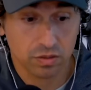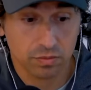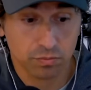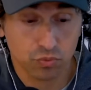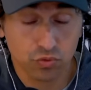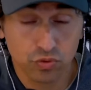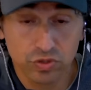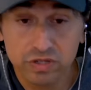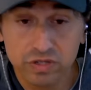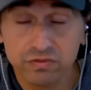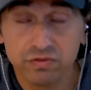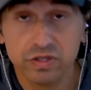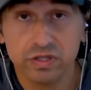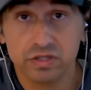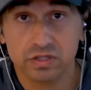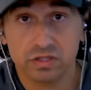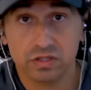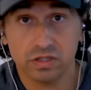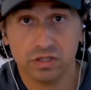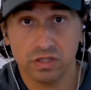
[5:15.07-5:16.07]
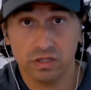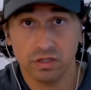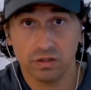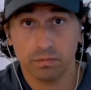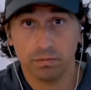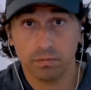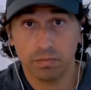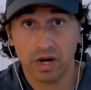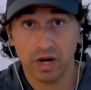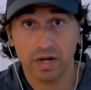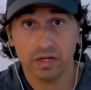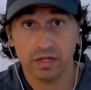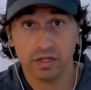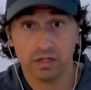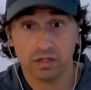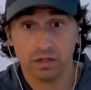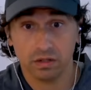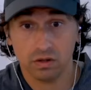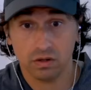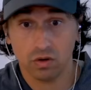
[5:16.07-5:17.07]
previously
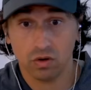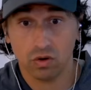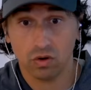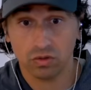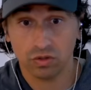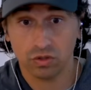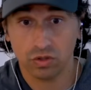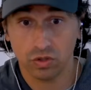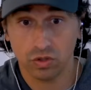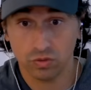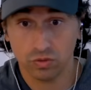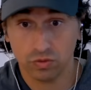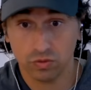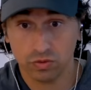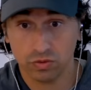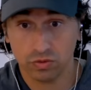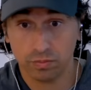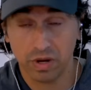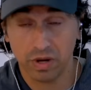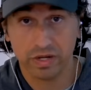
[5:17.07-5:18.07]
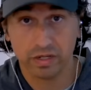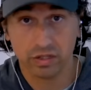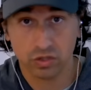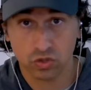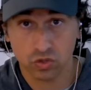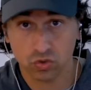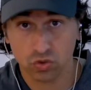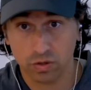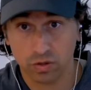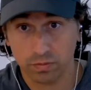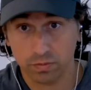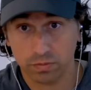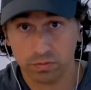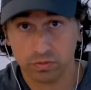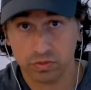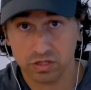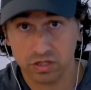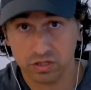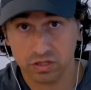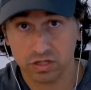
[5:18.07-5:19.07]
Biden, the Biden-Trump
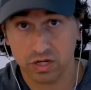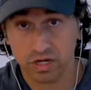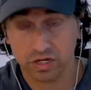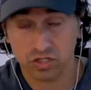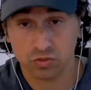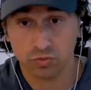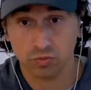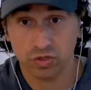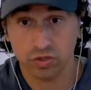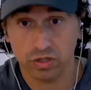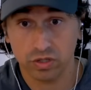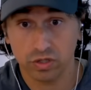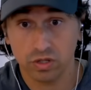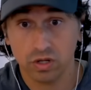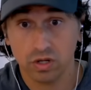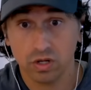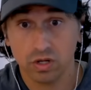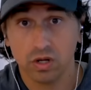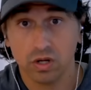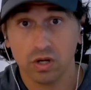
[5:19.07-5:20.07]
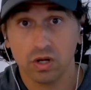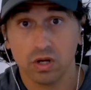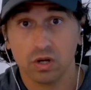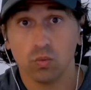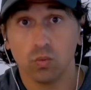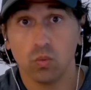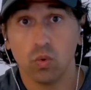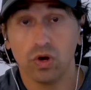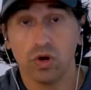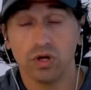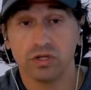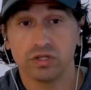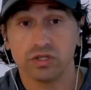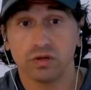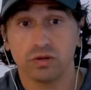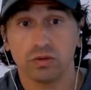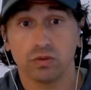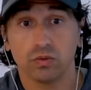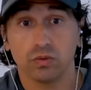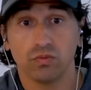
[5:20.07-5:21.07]
TikTok split was
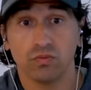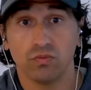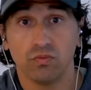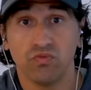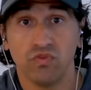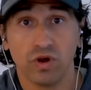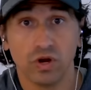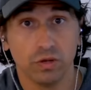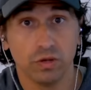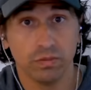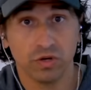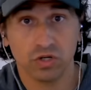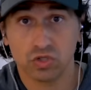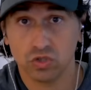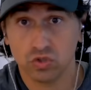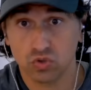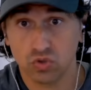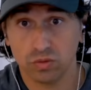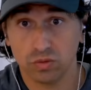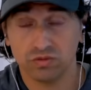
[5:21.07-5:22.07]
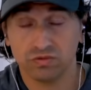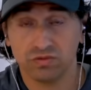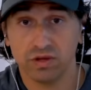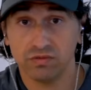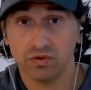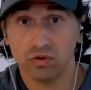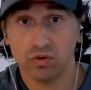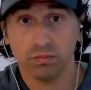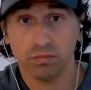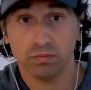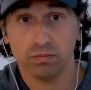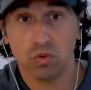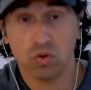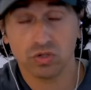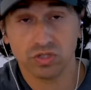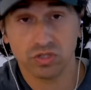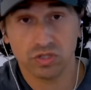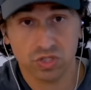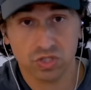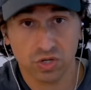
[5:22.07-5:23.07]
very much in Trump's favor.
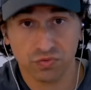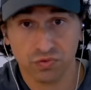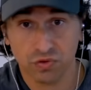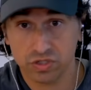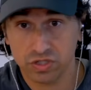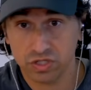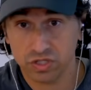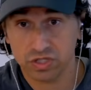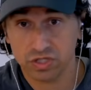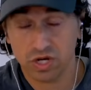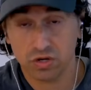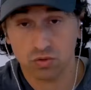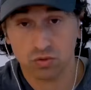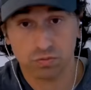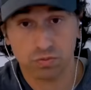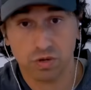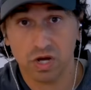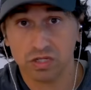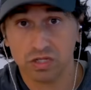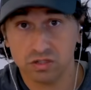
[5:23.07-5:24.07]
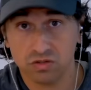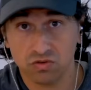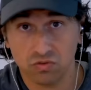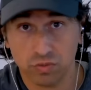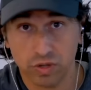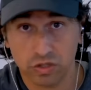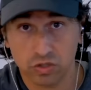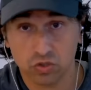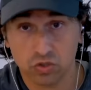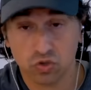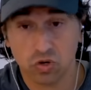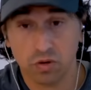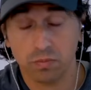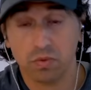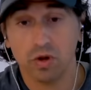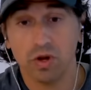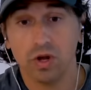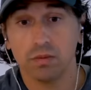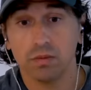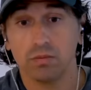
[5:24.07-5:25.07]
Most of the stuff on TikTok was positive about Trump.
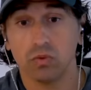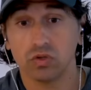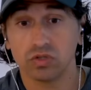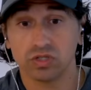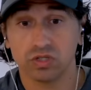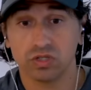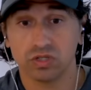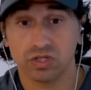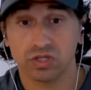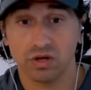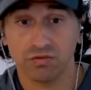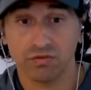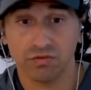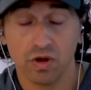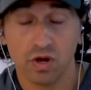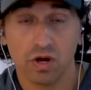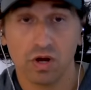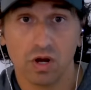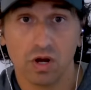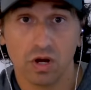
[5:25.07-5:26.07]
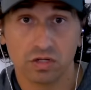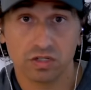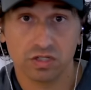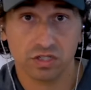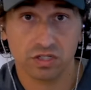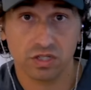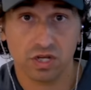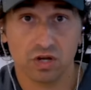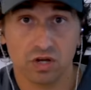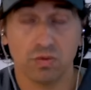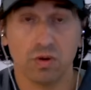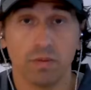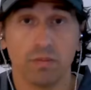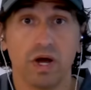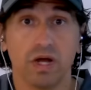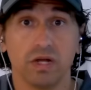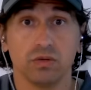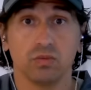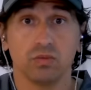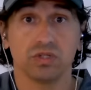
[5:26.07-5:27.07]
Most of the stuff on TikTok about
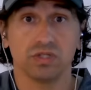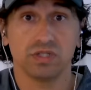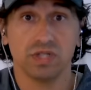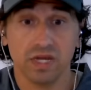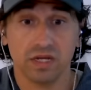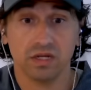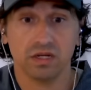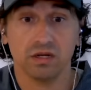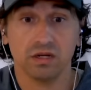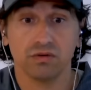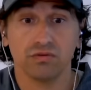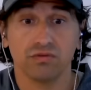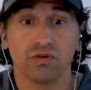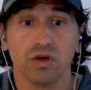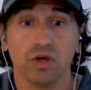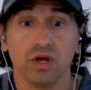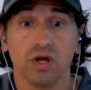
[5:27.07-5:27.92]
Biden was negative.